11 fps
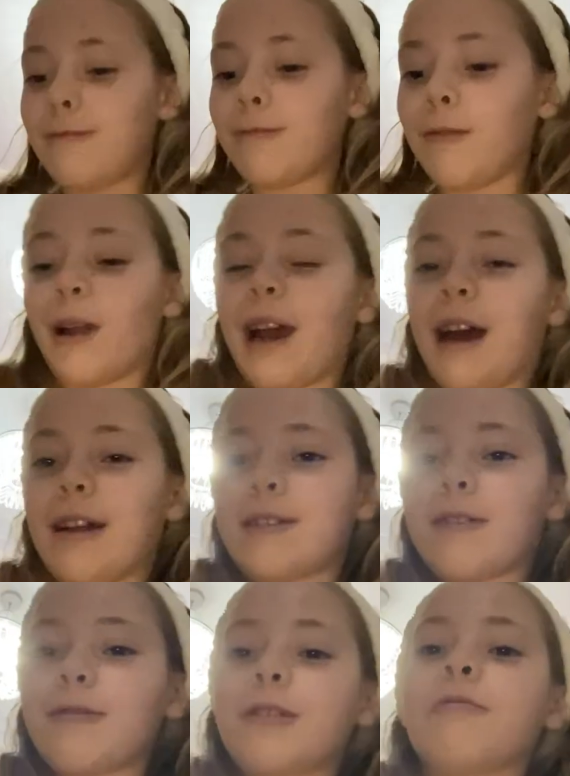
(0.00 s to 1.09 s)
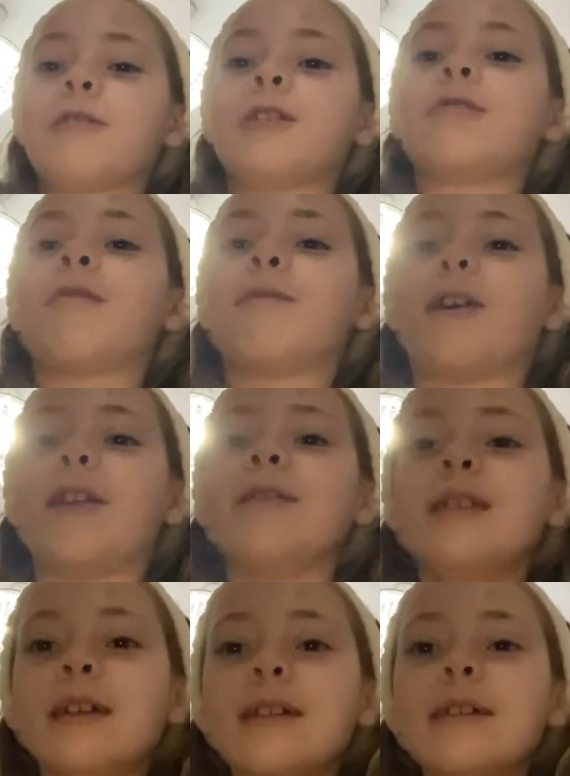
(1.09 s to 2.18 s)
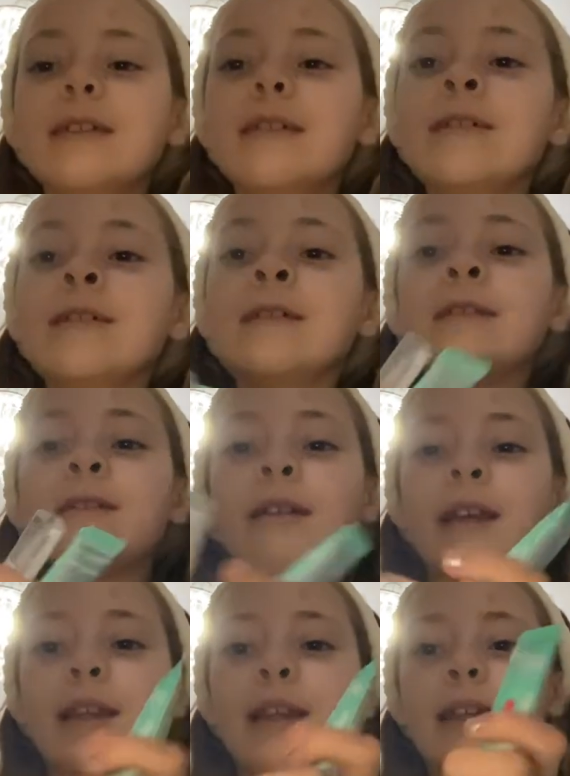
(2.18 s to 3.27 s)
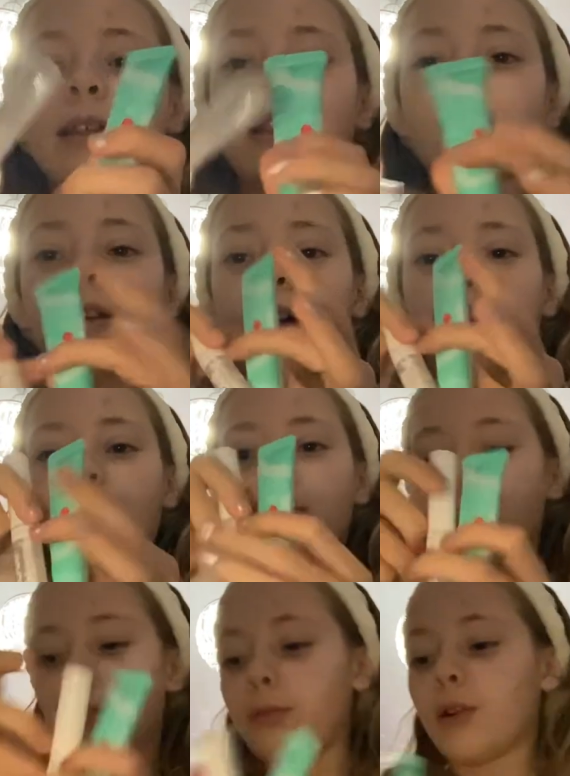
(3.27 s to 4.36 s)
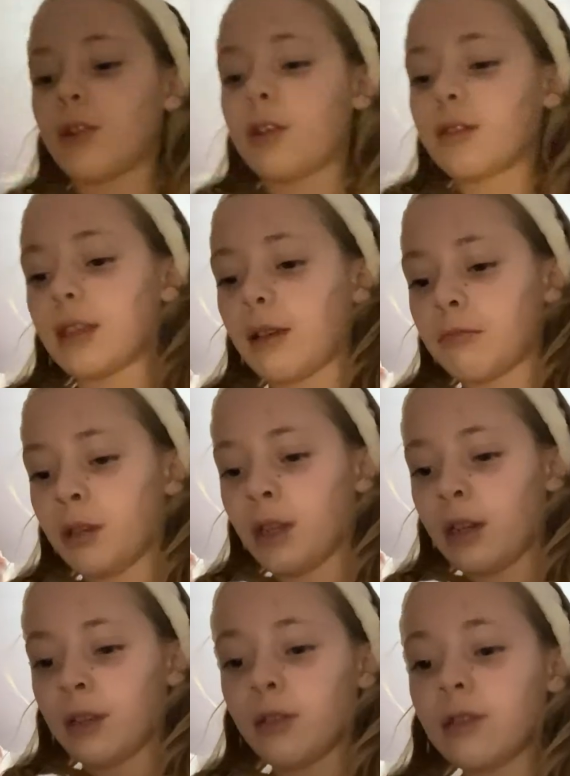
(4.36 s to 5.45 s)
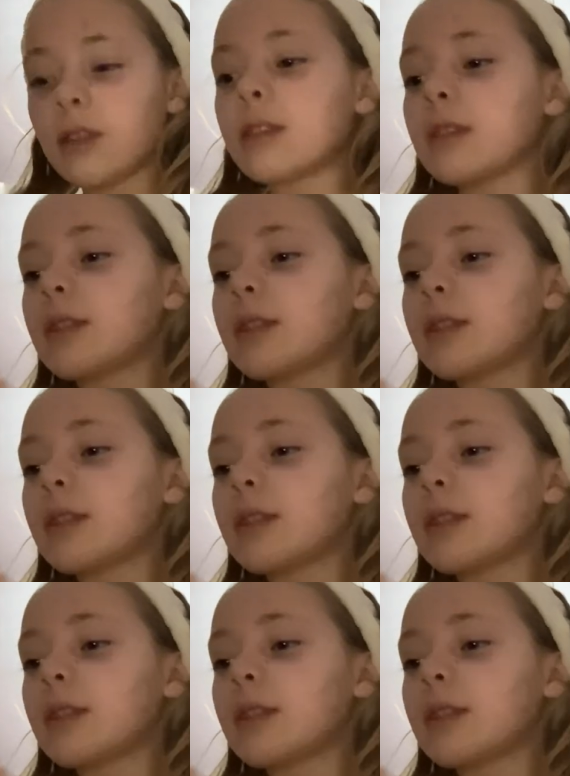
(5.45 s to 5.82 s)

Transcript: we were adults, it was so fun. Right, these are the other two products that I'm going to use.